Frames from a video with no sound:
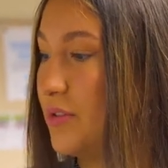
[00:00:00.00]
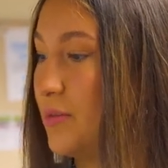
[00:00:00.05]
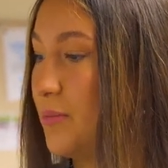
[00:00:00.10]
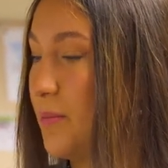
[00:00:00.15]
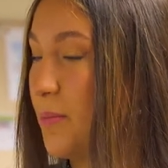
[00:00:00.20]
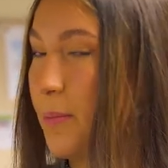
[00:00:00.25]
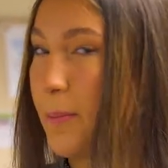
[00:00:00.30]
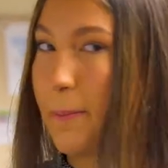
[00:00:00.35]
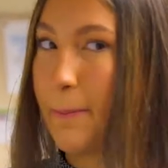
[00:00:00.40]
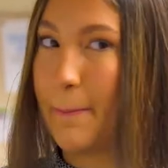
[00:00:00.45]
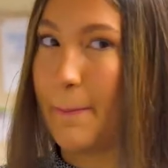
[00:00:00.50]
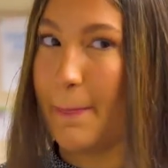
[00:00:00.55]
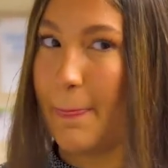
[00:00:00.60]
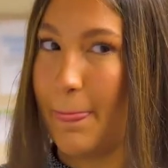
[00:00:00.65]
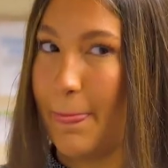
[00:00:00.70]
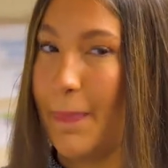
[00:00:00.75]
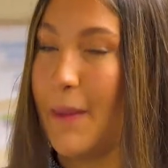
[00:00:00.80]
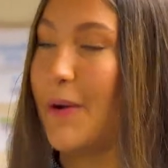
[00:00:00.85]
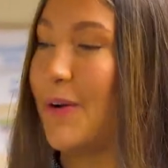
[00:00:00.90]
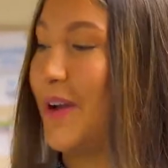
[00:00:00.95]
Mesa
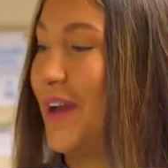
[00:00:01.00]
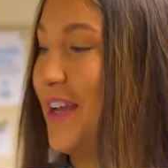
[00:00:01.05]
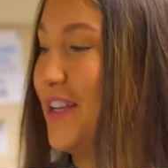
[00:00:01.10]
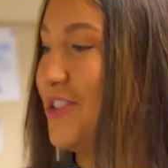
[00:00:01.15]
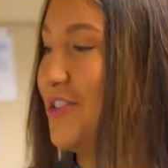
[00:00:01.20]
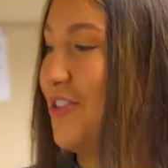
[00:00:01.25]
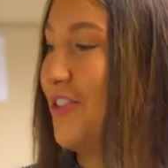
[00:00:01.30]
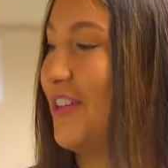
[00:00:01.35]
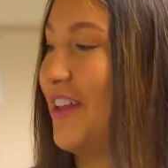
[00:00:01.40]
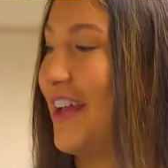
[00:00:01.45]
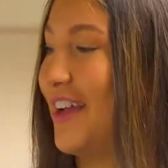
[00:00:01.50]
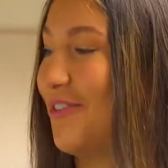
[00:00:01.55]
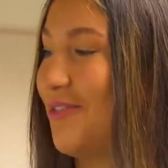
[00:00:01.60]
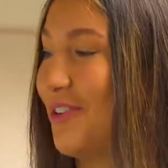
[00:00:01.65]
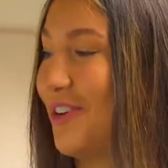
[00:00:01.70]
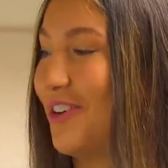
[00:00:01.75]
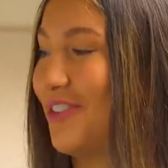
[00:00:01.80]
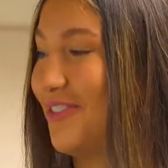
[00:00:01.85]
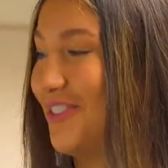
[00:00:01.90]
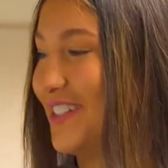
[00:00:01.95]
provided several
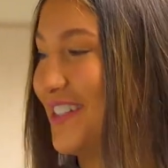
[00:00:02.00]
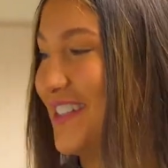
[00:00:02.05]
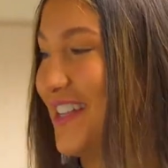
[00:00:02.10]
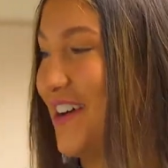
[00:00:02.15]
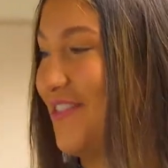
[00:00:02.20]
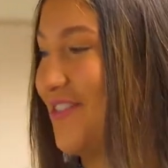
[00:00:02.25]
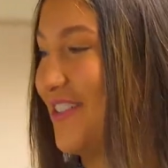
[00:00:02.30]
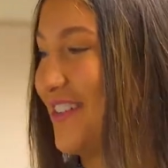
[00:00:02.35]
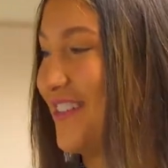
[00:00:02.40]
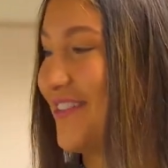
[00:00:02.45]
opportunities for me.